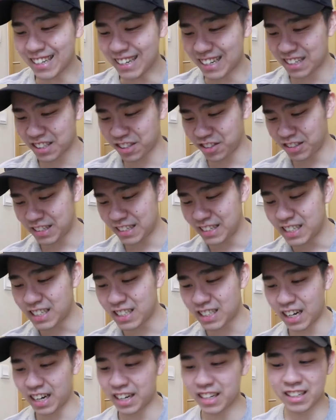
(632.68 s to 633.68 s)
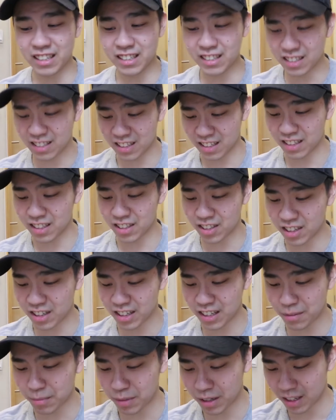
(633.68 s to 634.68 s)
Yeah, three shinies in
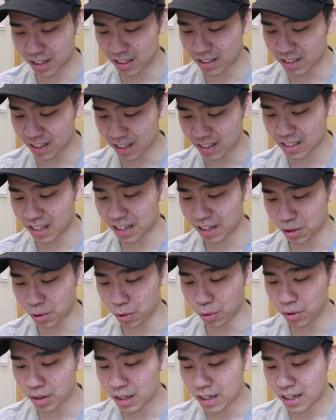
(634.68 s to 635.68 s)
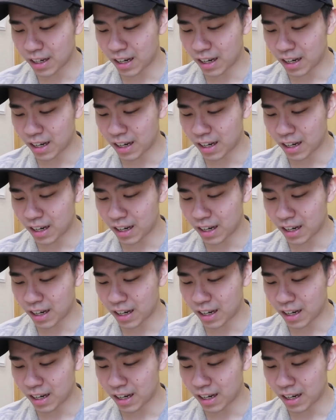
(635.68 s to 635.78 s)
30 minutes. That's kind of cool.